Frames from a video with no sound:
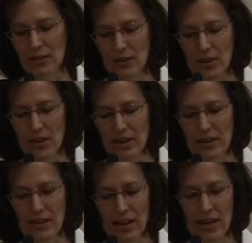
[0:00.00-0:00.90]
and growing,
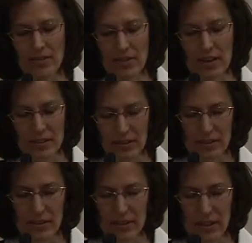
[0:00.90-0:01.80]
and I feel like the
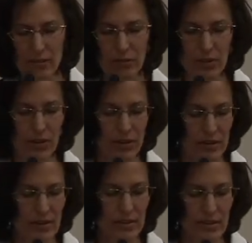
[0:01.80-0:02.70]
love of learning
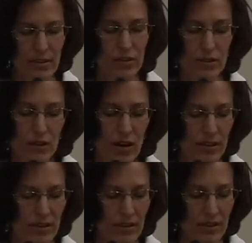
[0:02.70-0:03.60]
is
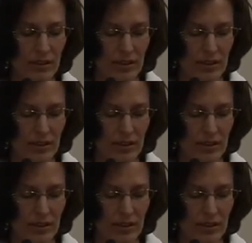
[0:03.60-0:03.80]
strong in the